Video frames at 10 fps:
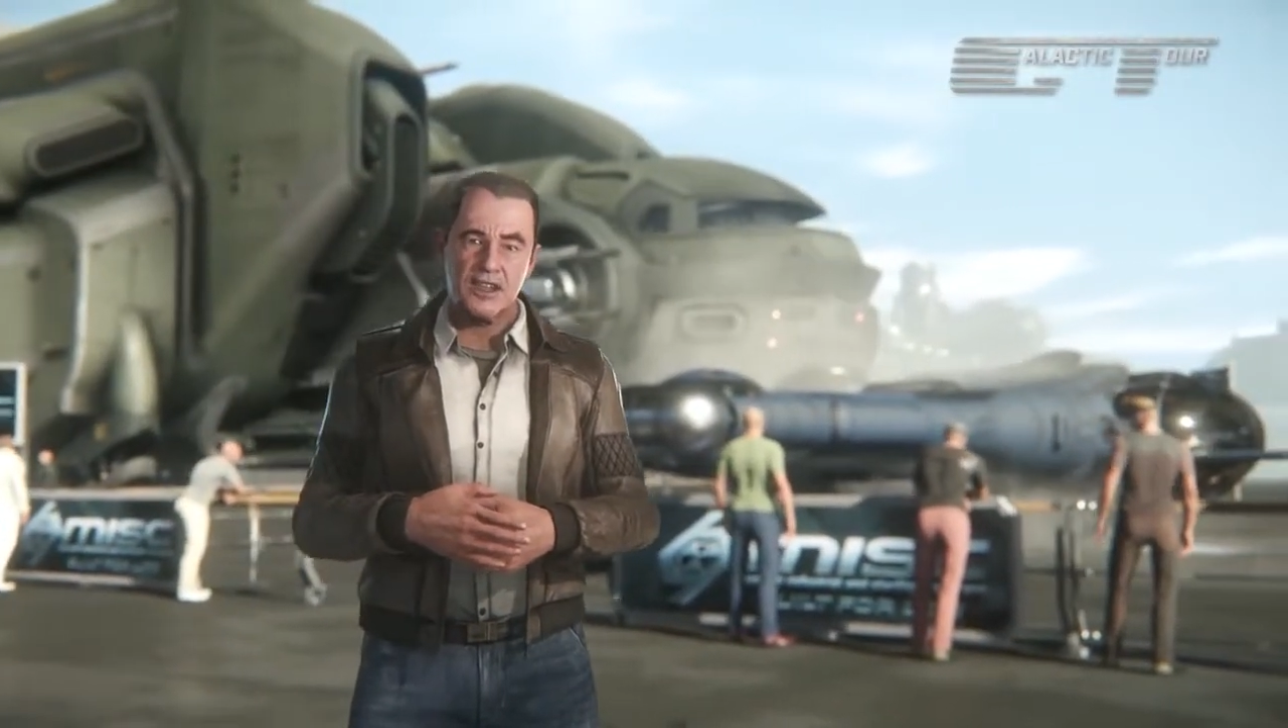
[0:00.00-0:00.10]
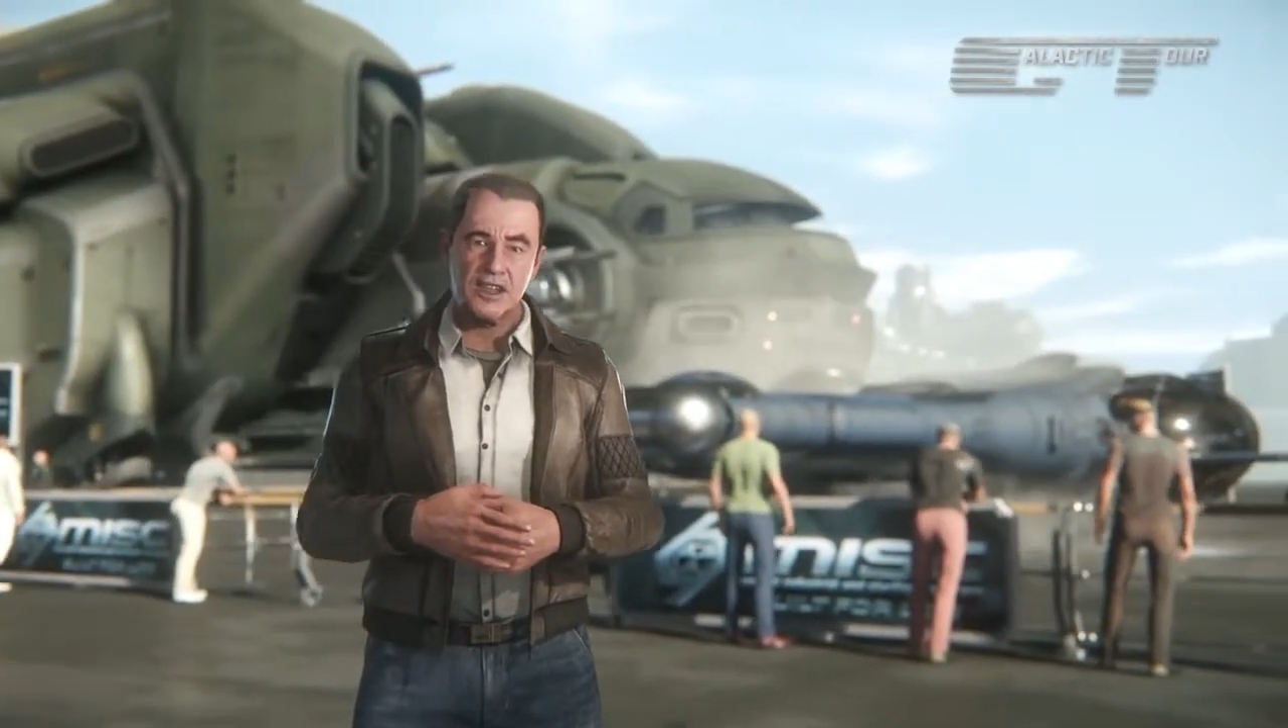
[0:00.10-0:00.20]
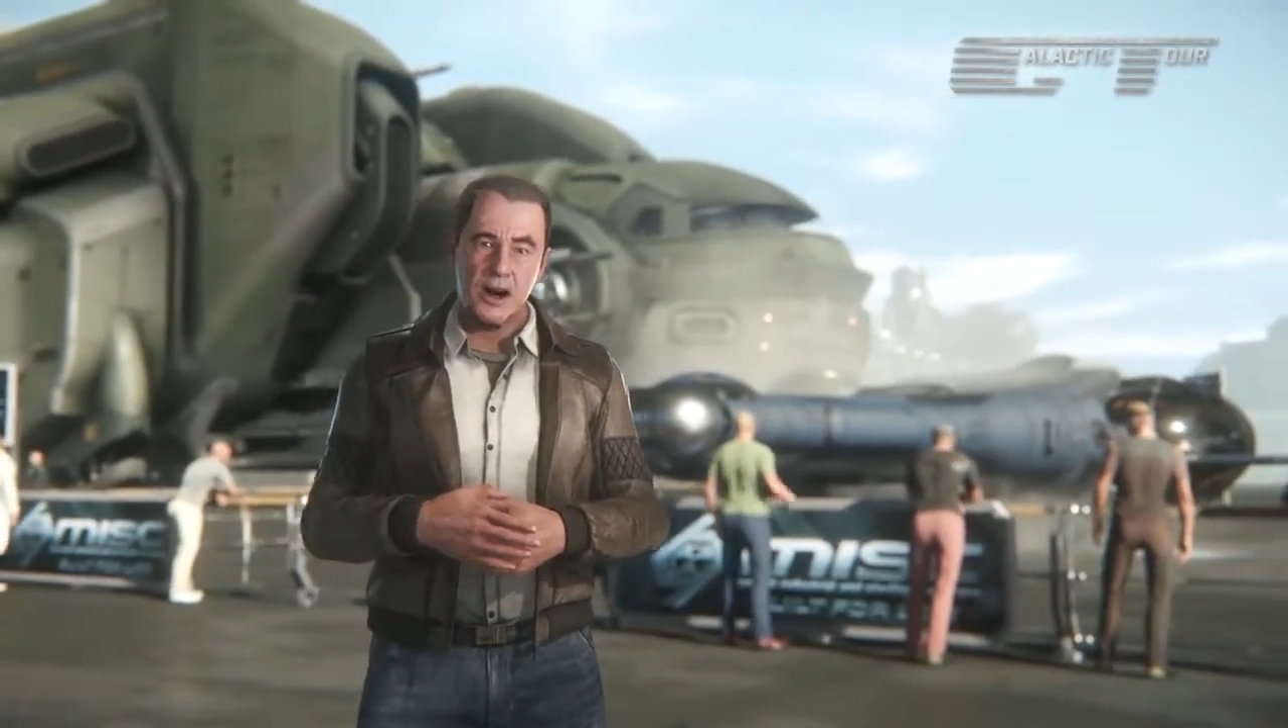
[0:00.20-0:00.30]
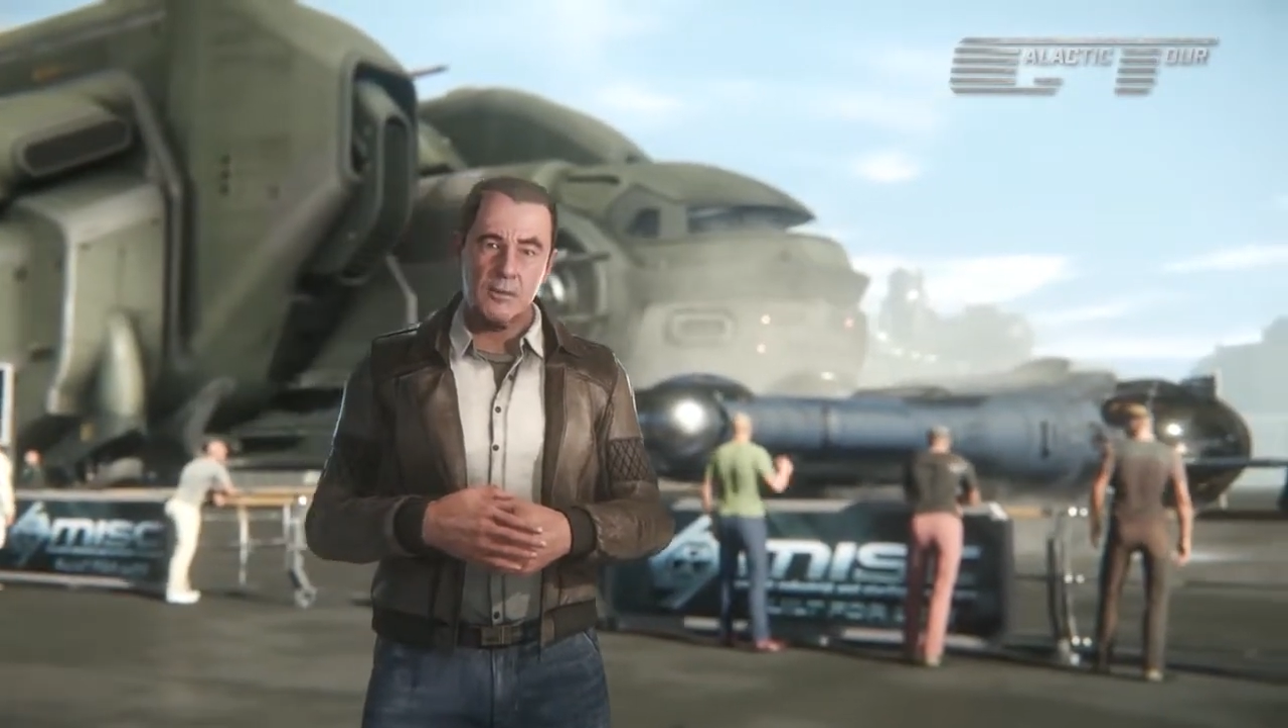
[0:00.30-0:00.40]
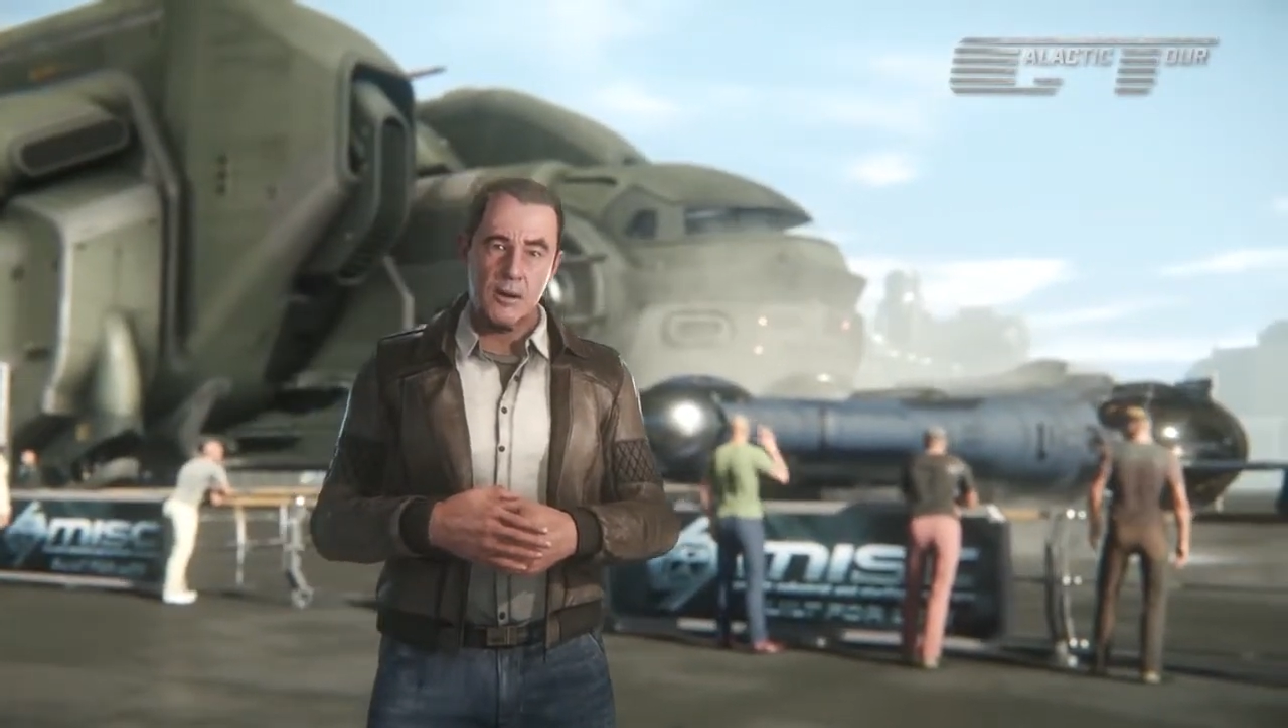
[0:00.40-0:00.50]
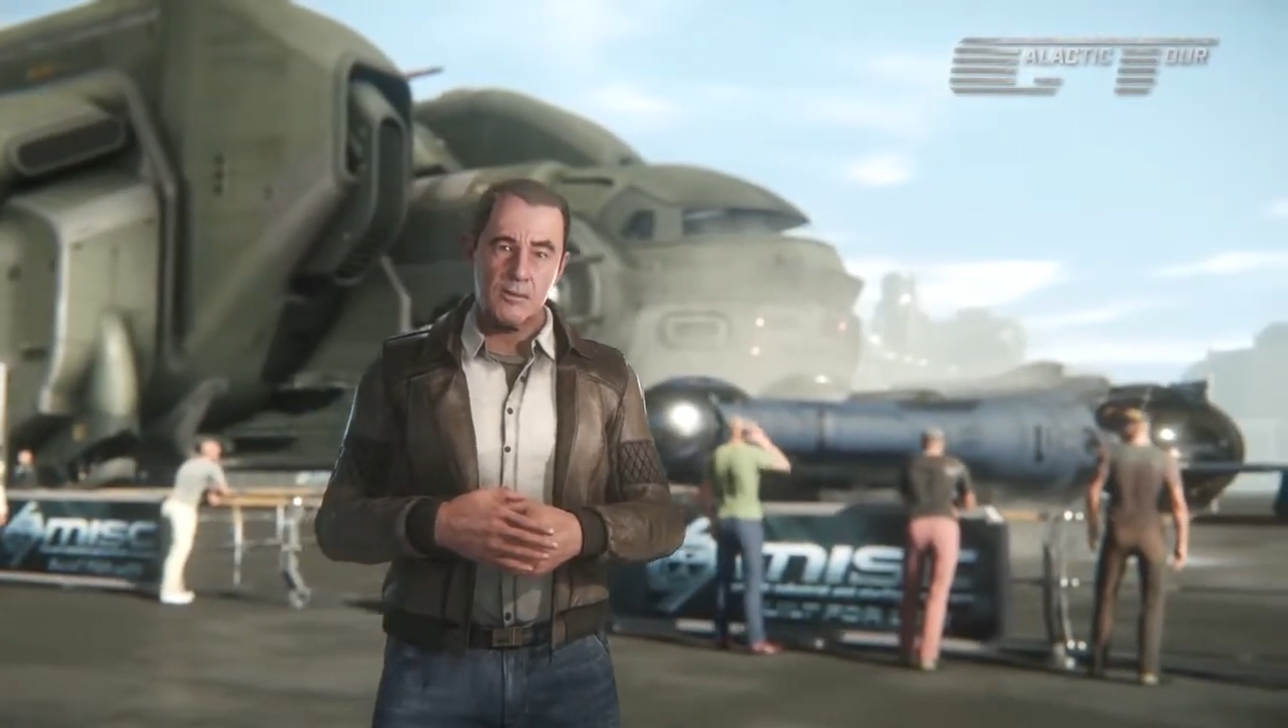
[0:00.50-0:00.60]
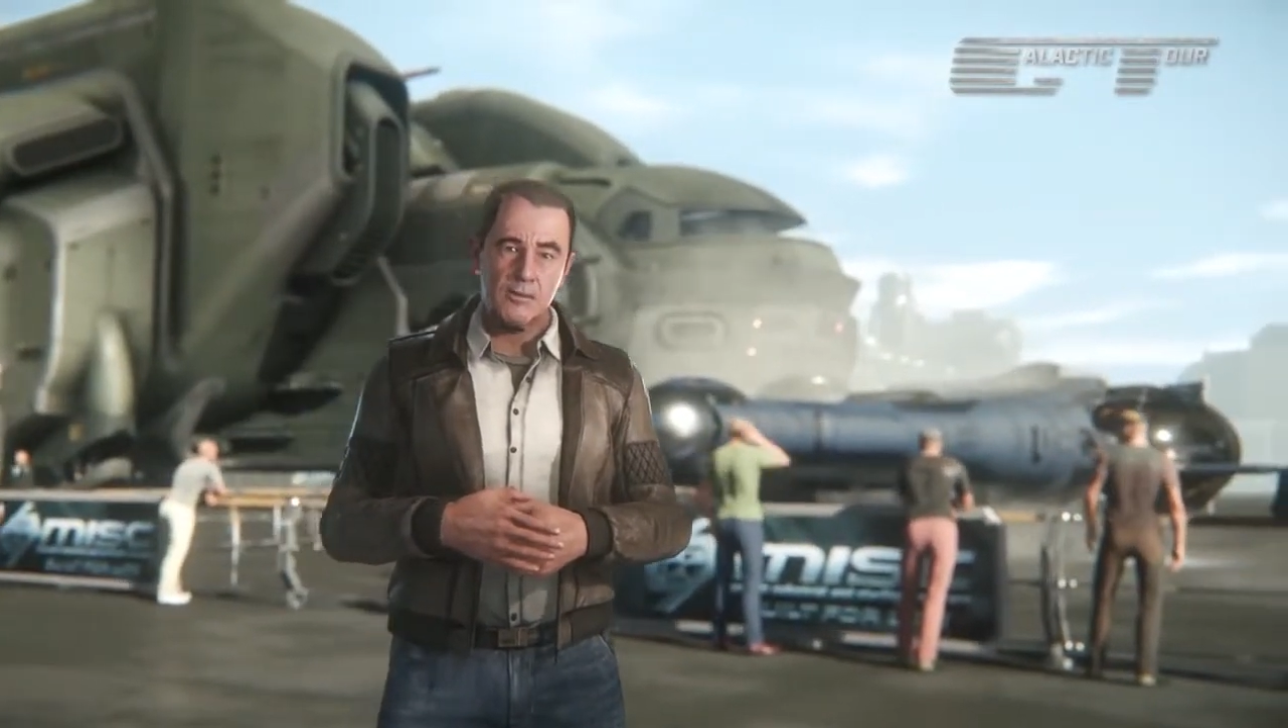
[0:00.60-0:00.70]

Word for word: a ship.